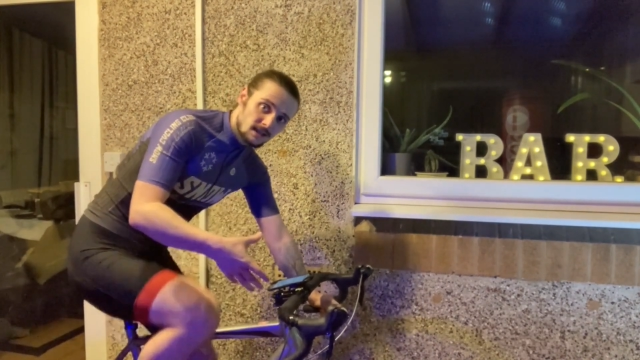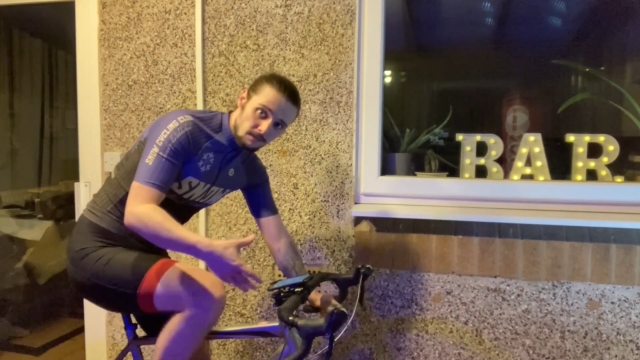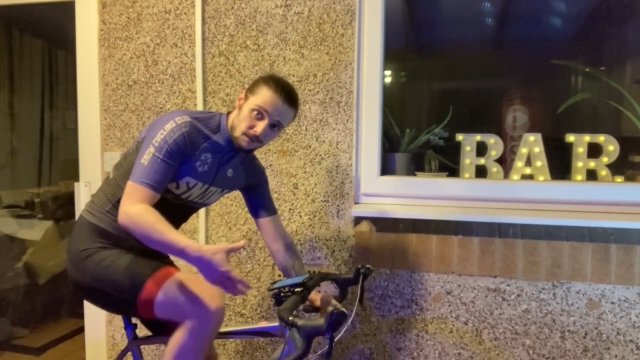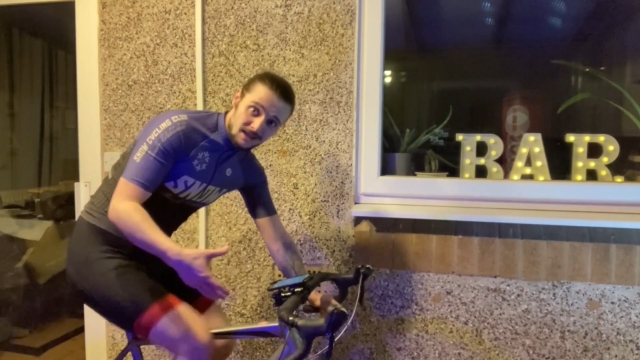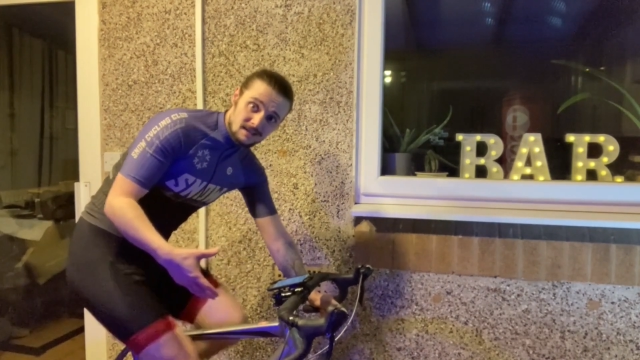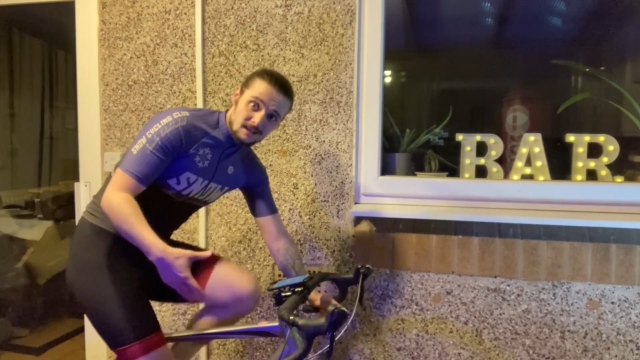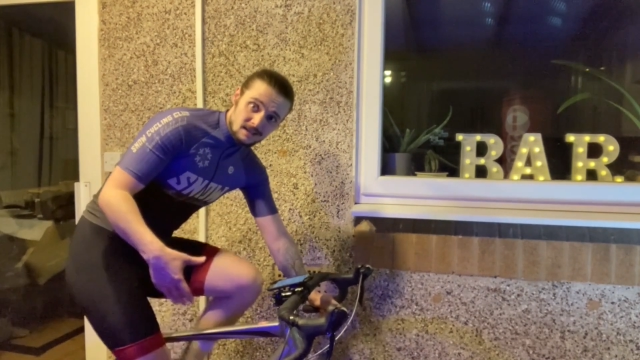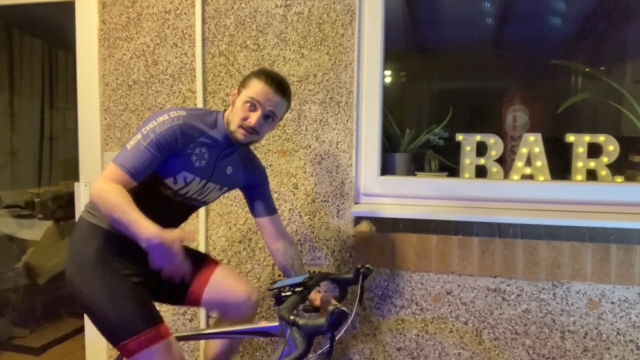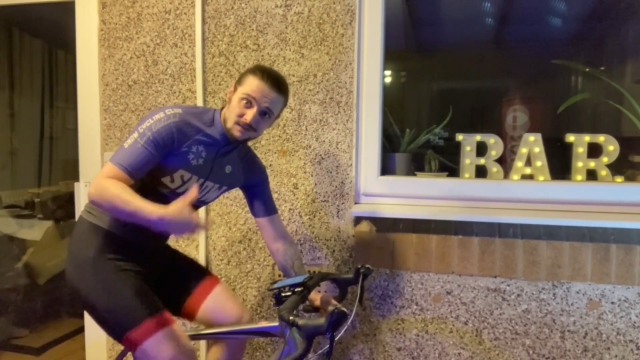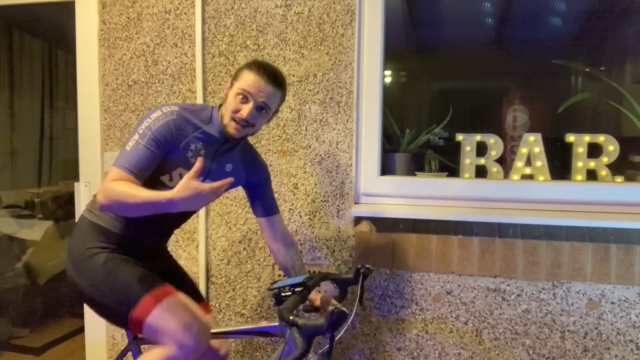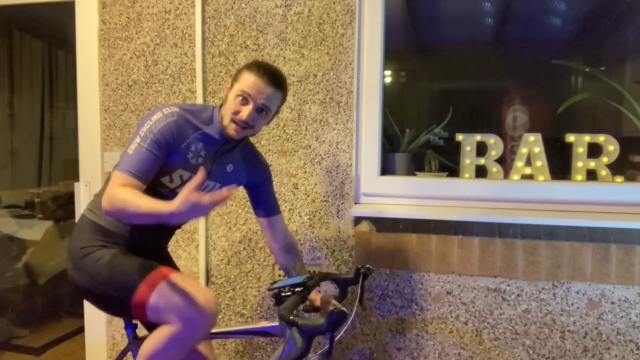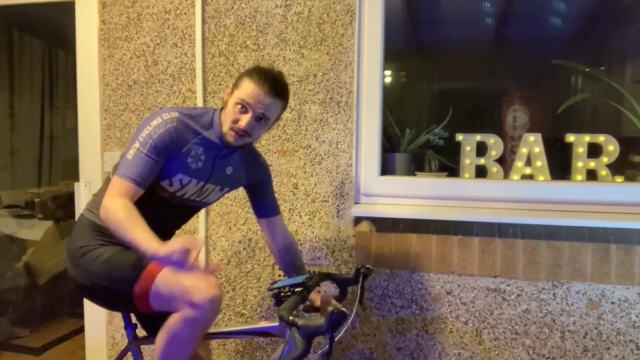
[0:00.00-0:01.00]
the basics
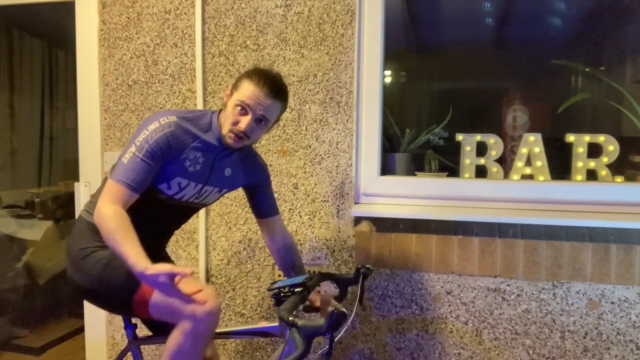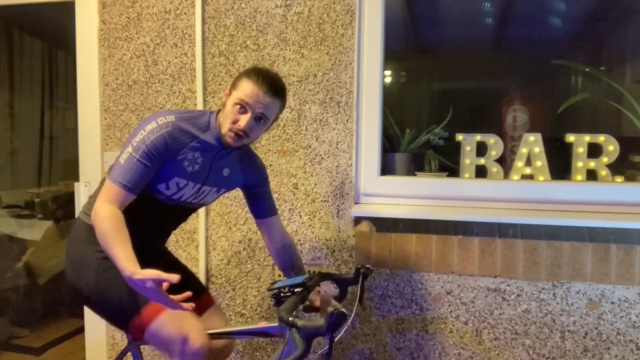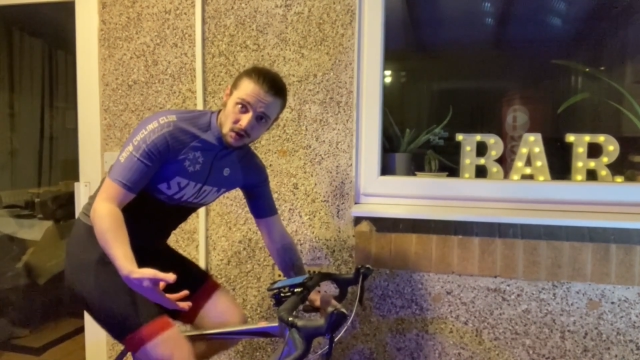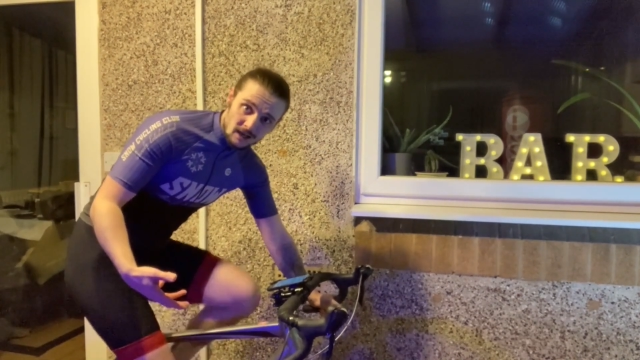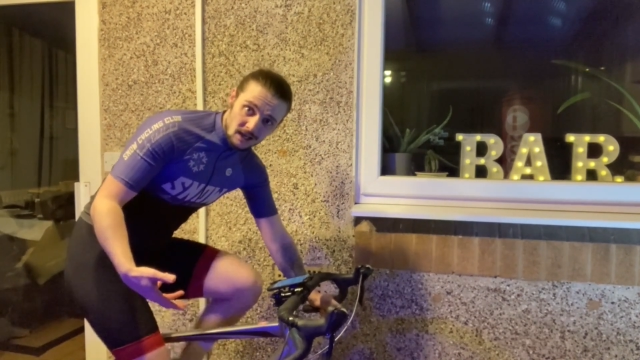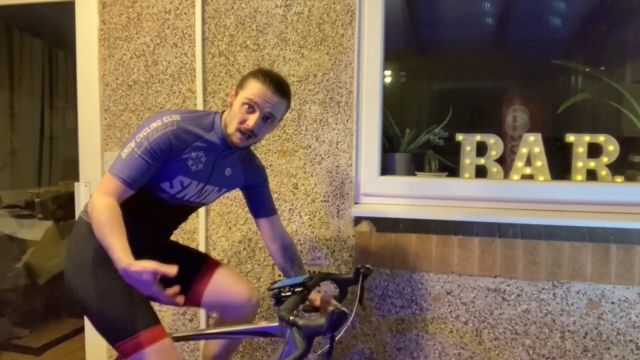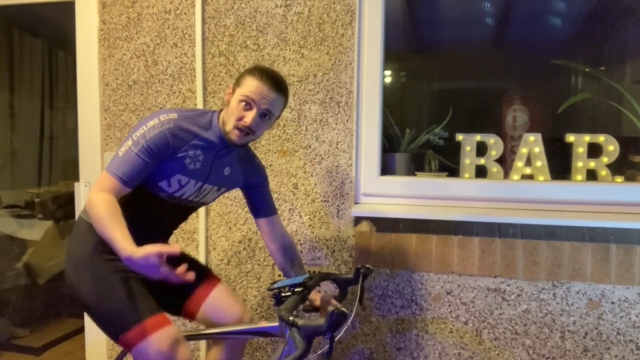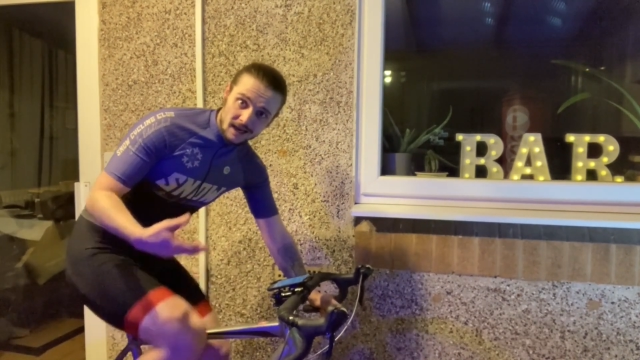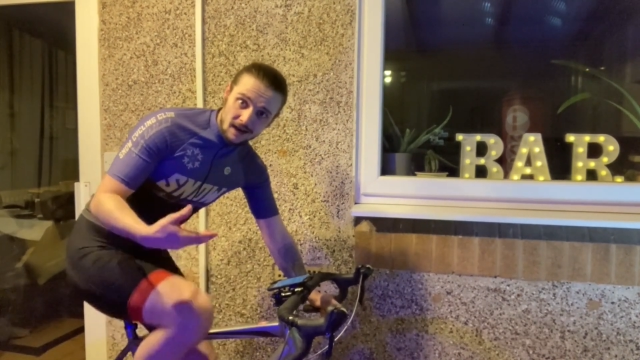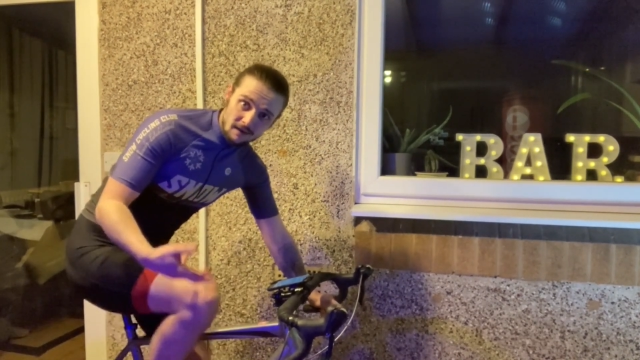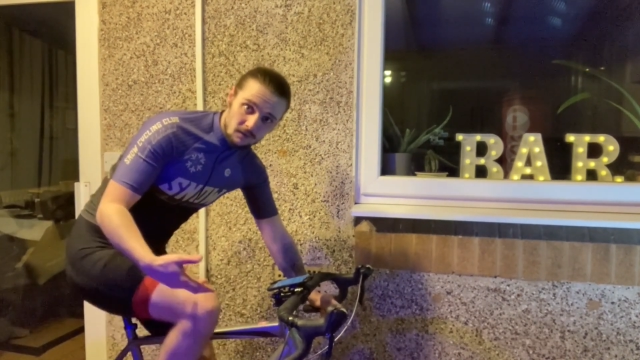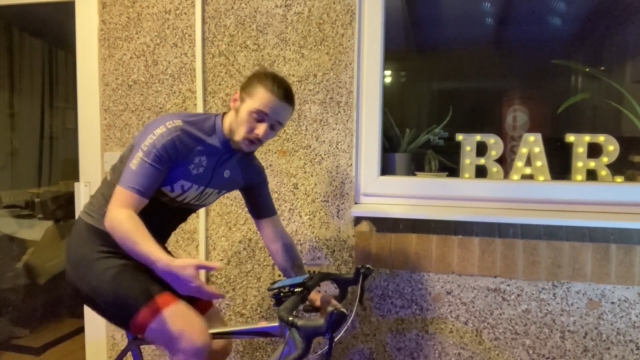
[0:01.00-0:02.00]
of it and to try and learn
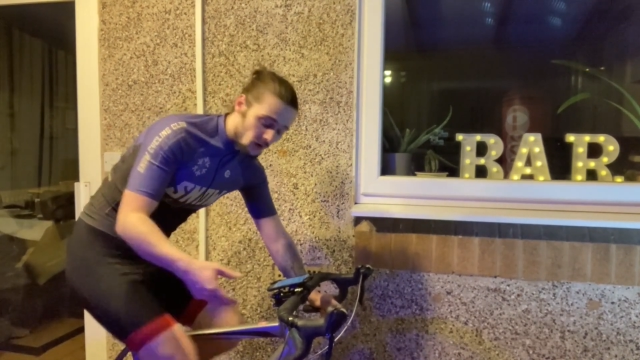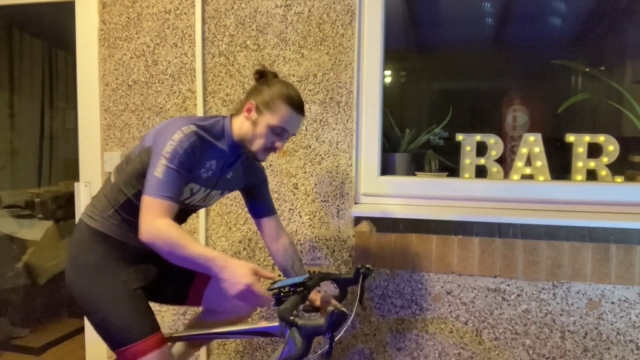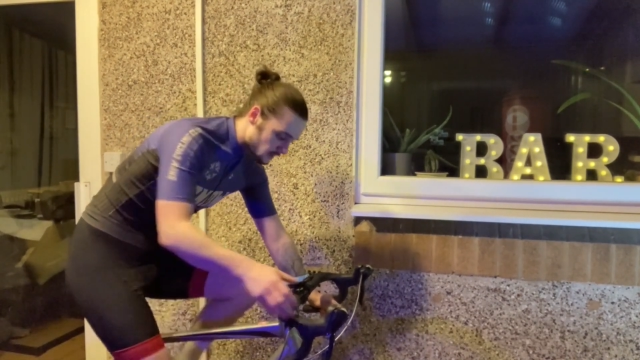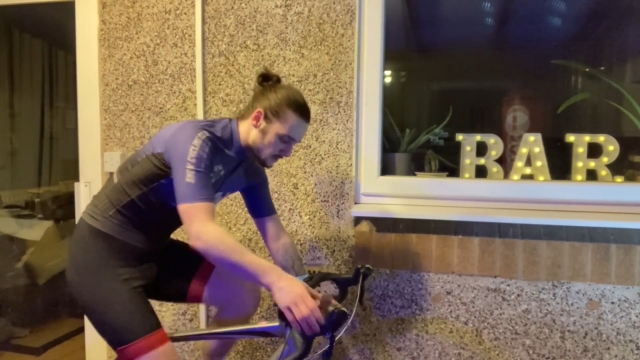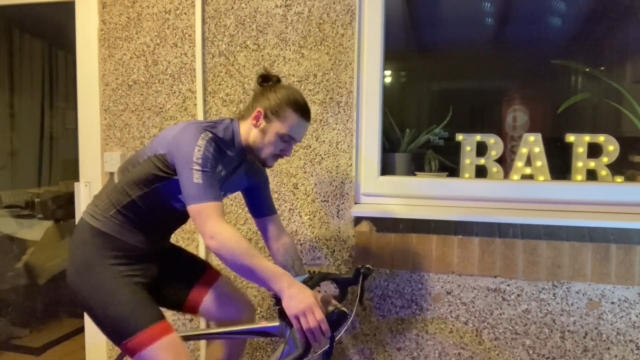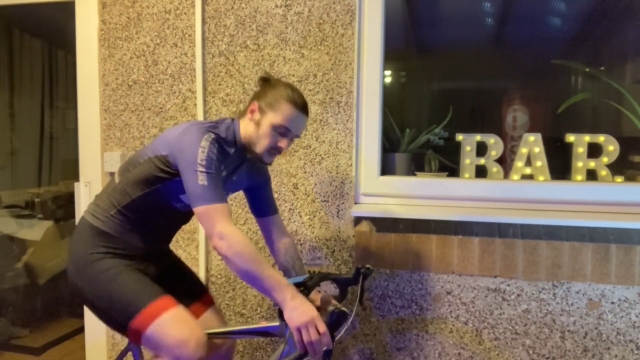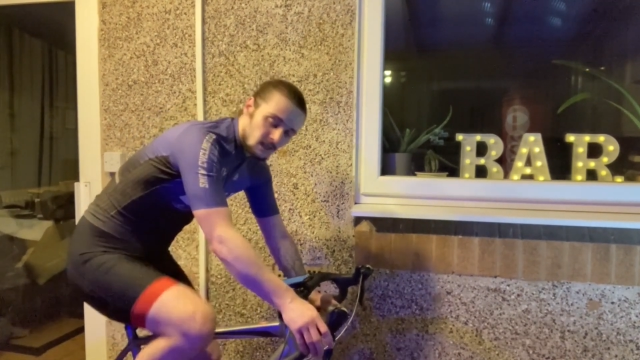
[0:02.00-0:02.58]
how it works.